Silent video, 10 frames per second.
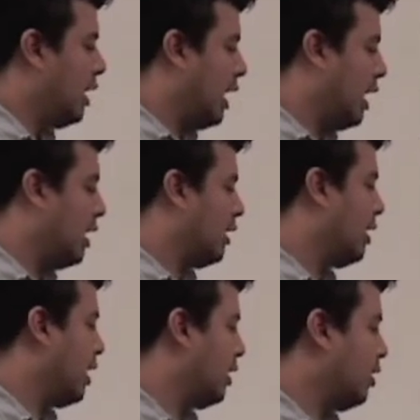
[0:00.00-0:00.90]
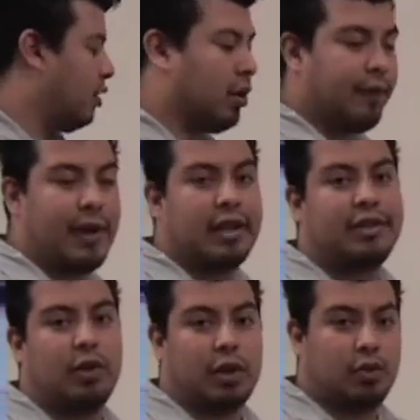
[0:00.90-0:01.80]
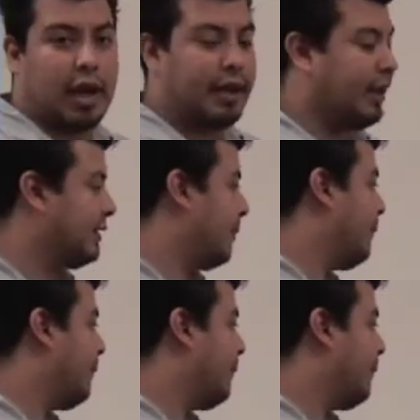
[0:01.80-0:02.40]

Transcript: and your nucleophile is going to act as a